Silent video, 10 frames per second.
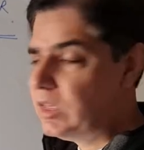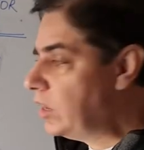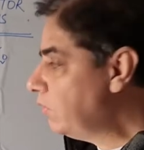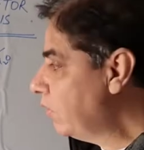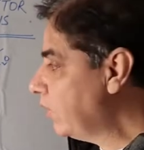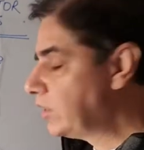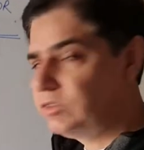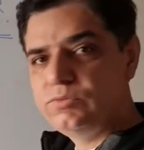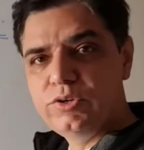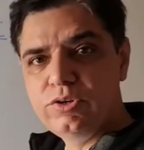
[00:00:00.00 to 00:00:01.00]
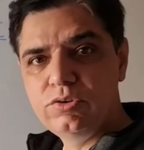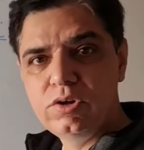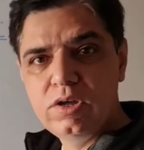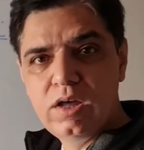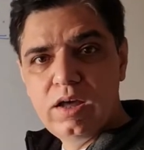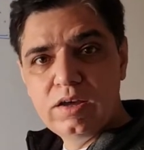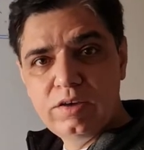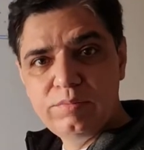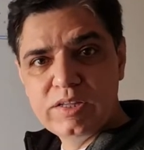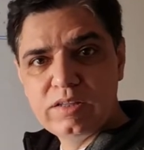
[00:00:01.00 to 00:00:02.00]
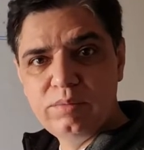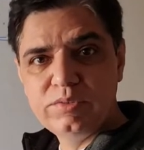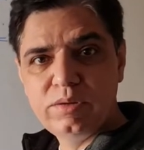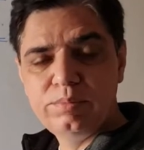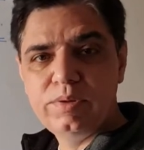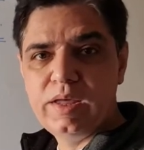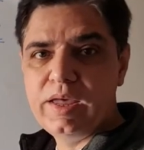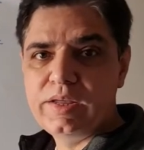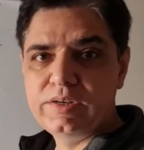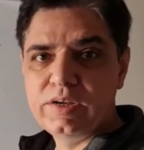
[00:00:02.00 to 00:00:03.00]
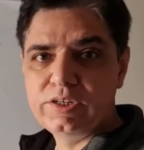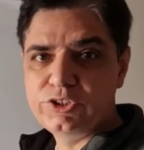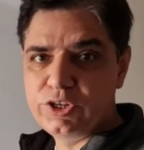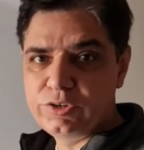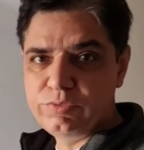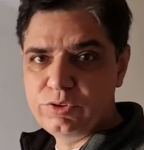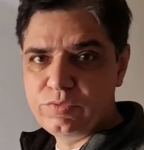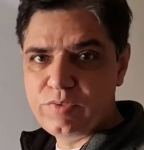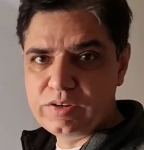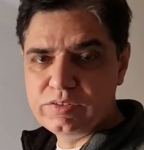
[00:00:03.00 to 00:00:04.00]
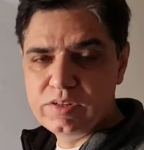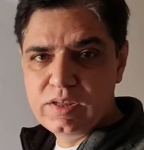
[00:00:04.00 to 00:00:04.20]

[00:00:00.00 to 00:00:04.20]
If you have liked this video, uh, give me a thumbs up and uh, share it with your friends.